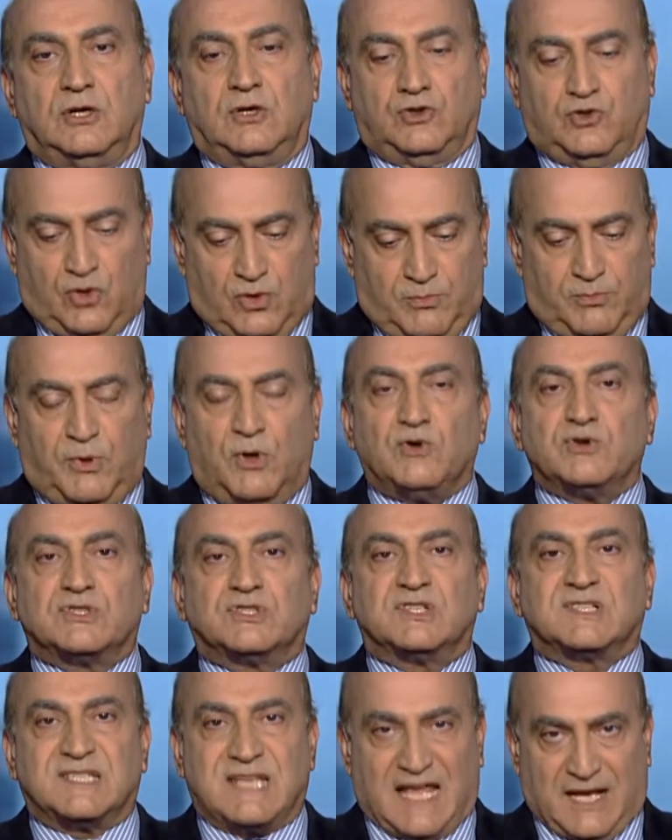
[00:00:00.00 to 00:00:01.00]
to impose
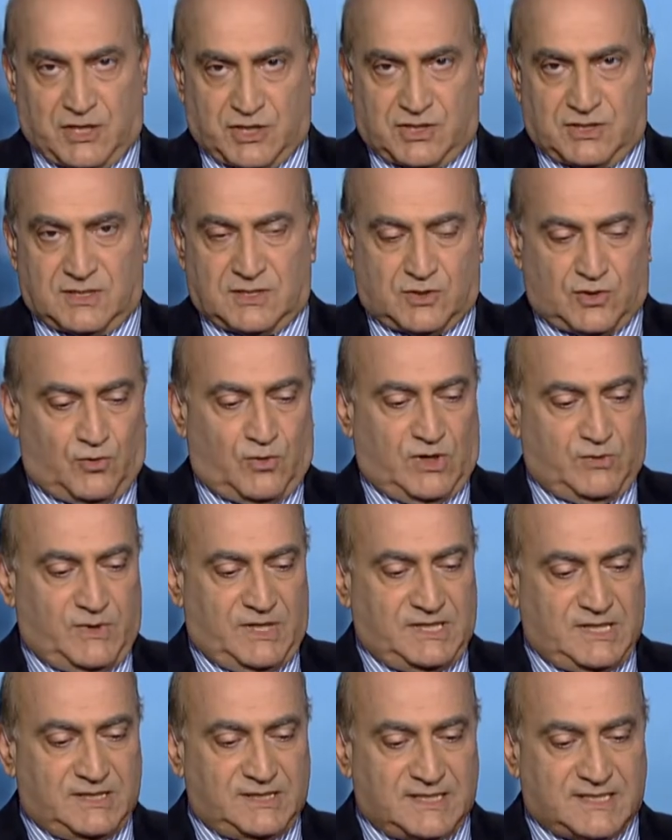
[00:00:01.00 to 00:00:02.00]
the sanctions. So when we
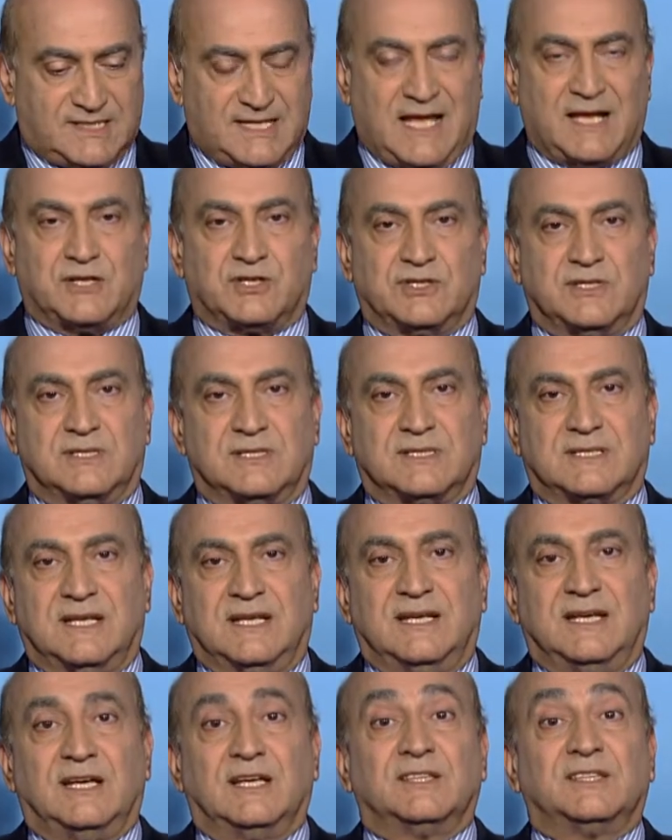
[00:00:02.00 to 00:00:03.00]
did the sanctions,
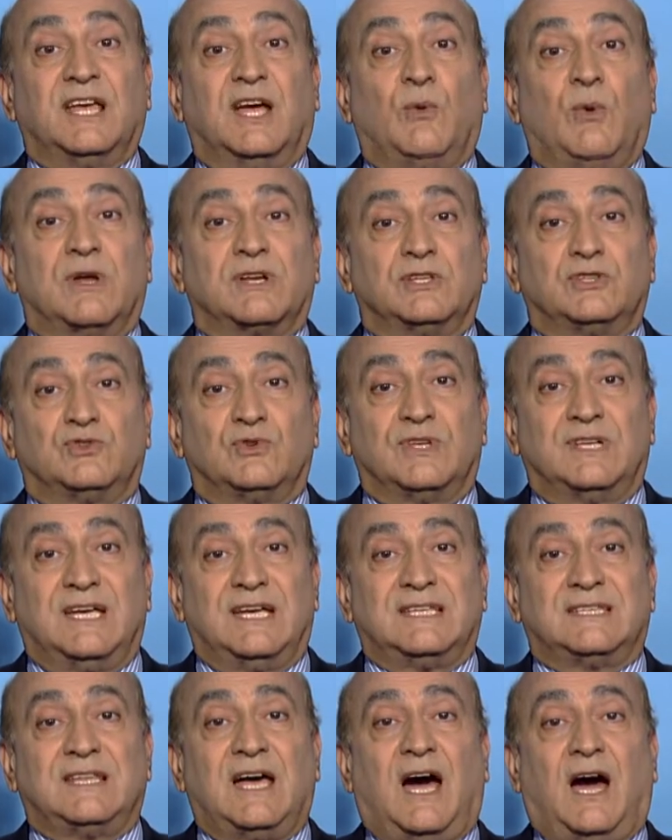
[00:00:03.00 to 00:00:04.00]
they wanted to
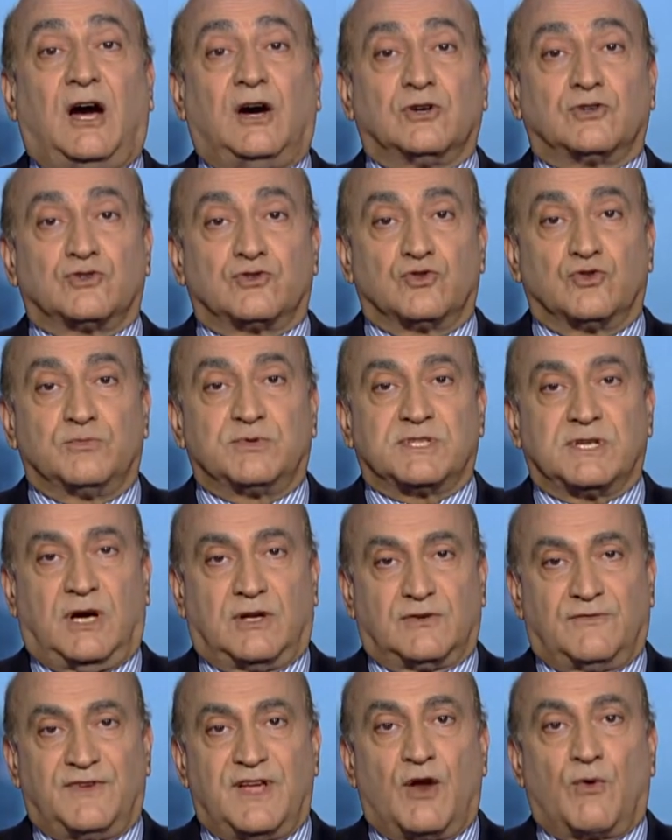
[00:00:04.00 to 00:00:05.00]
get our troops
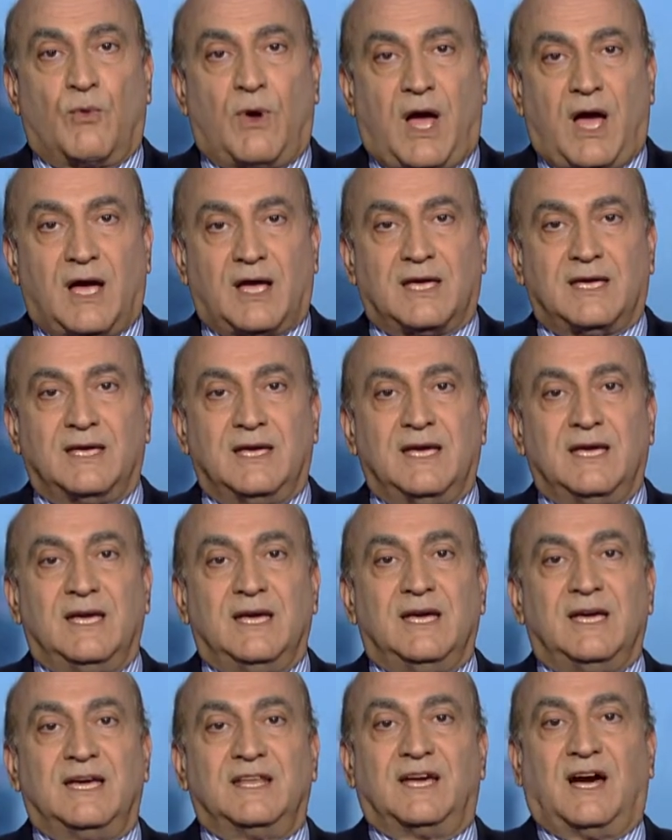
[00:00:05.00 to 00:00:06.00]
out of Iraq
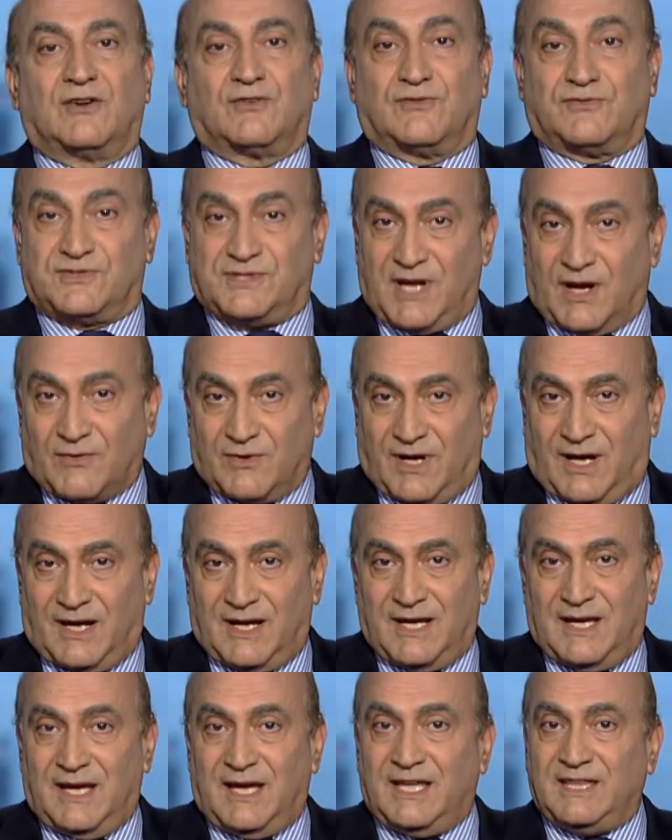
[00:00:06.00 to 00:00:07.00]
and out of Syria,
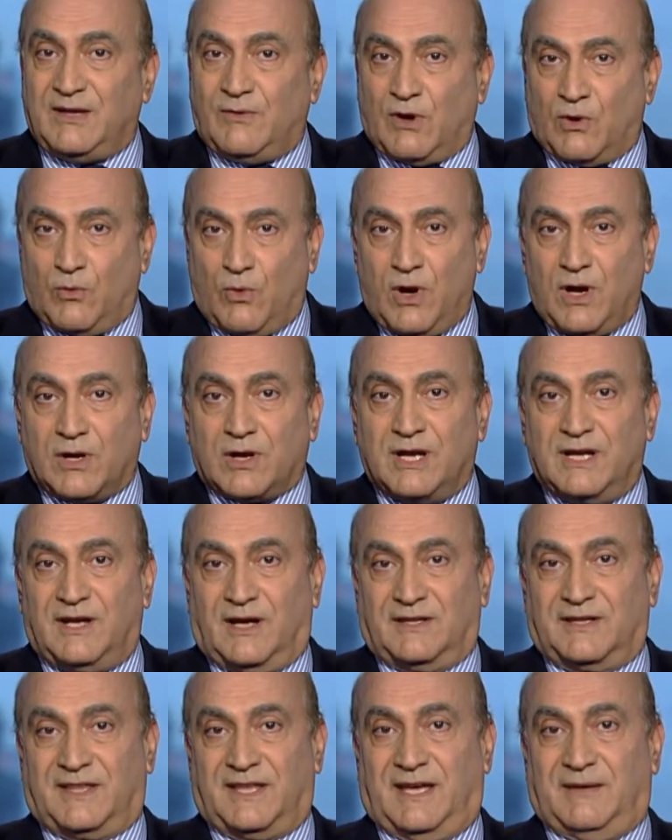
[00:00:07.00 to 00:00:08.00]
and they were working
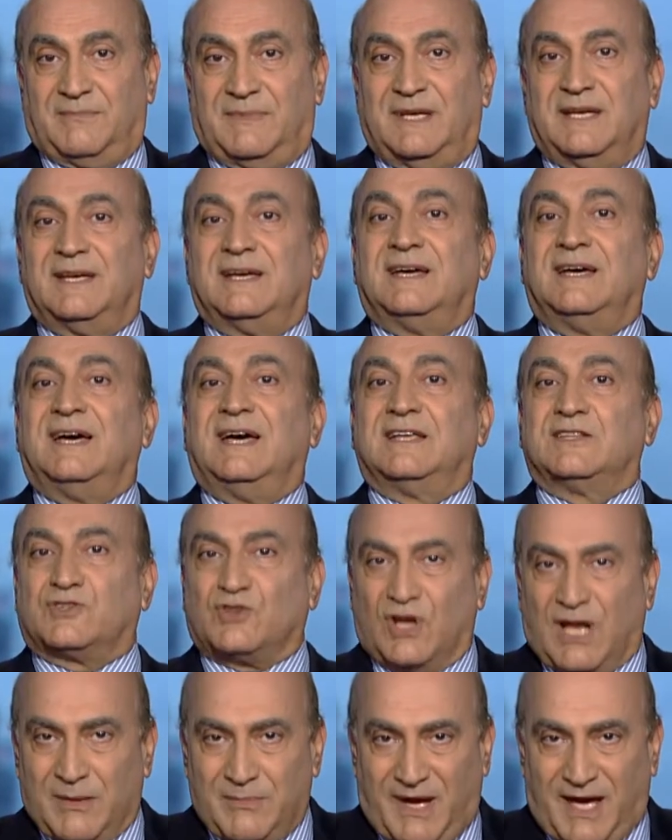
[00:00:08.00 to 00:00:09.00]
on them, and
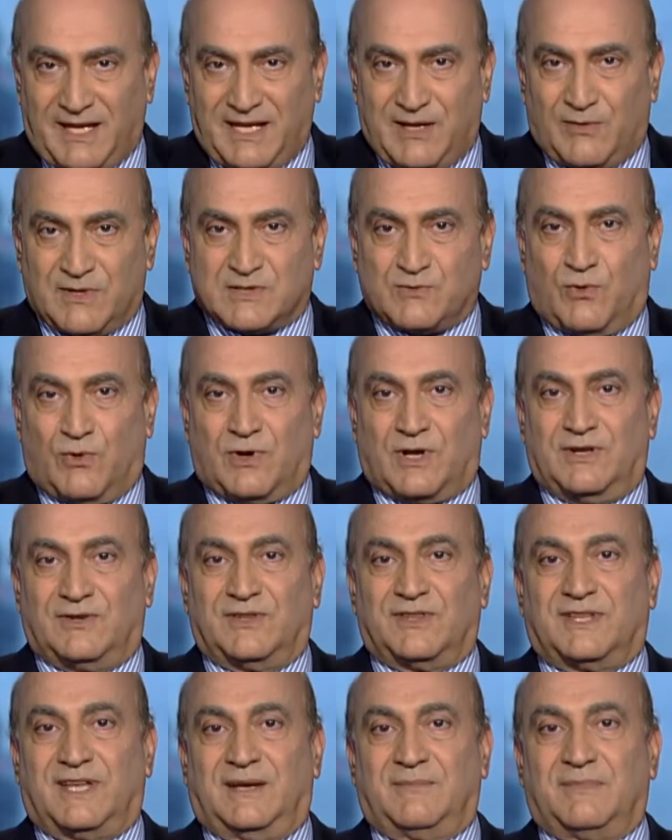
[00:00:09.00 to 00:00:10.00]
Suleimani was working
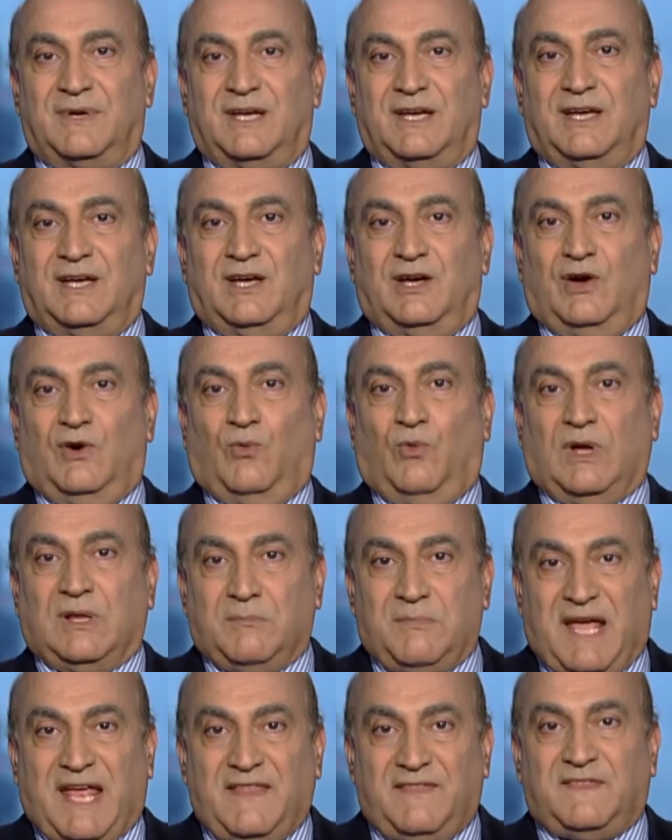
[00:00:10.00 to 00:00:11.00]
on them. What
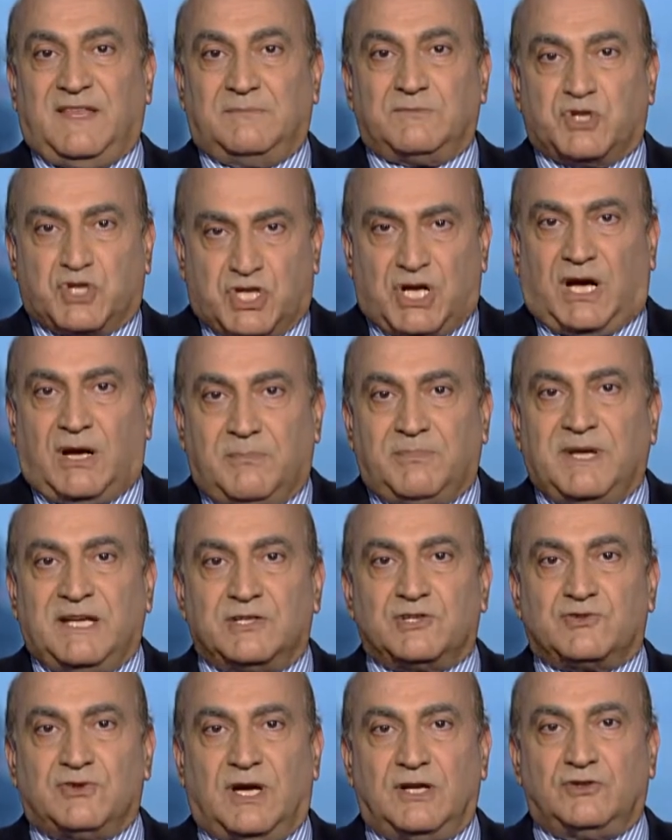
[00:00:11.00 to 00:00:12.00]
made them jump
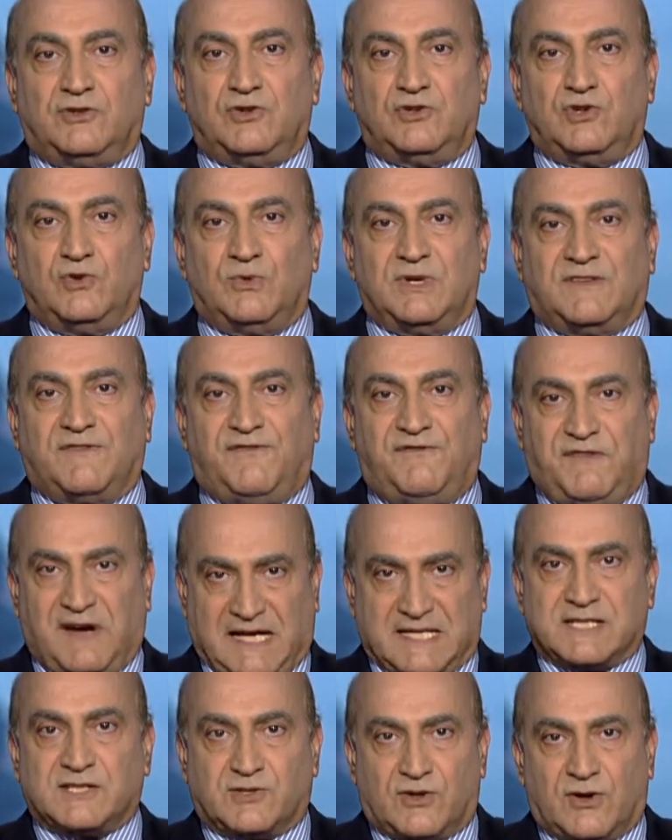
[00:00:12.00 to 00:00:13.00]
and try to do it
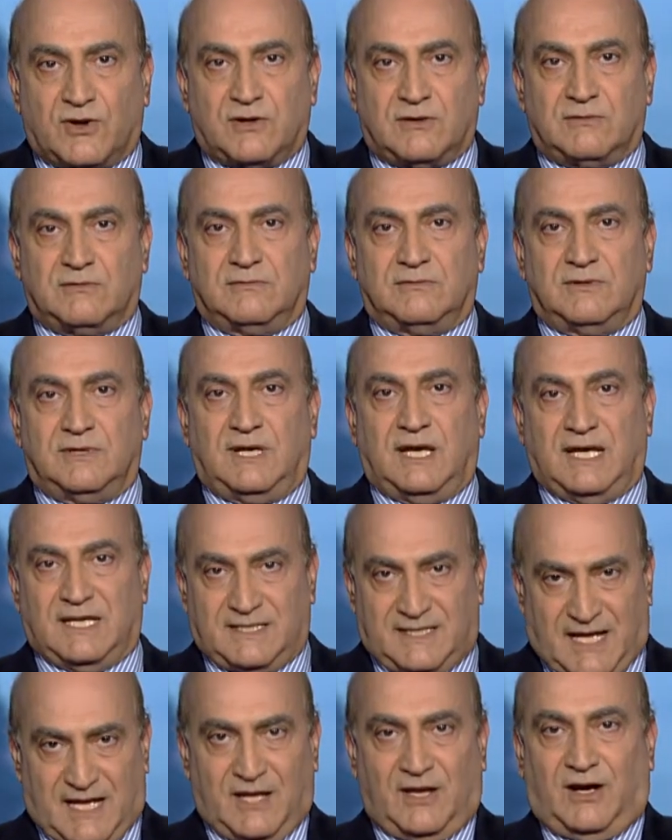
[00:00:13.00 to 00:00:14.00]
faster,
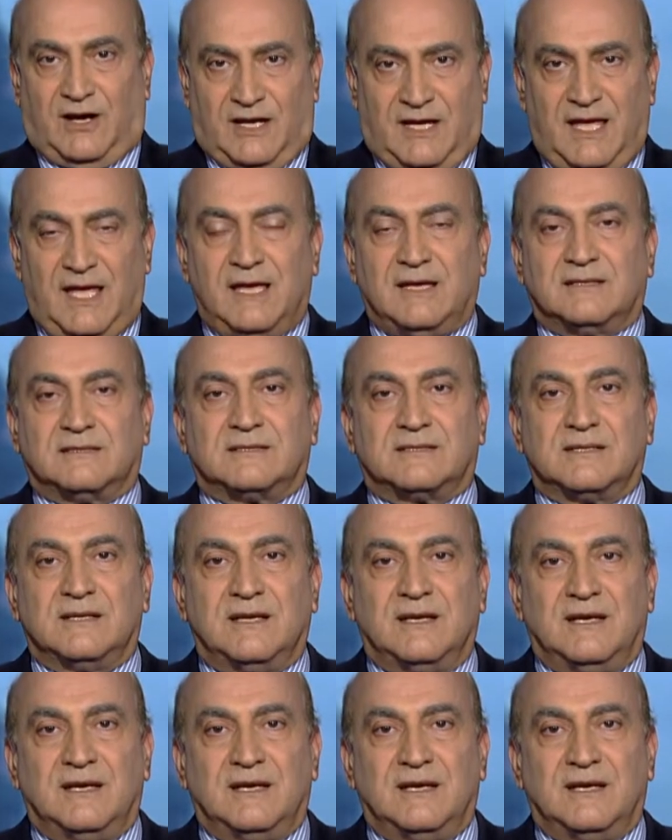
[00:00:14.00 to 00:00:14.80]
and they got hit,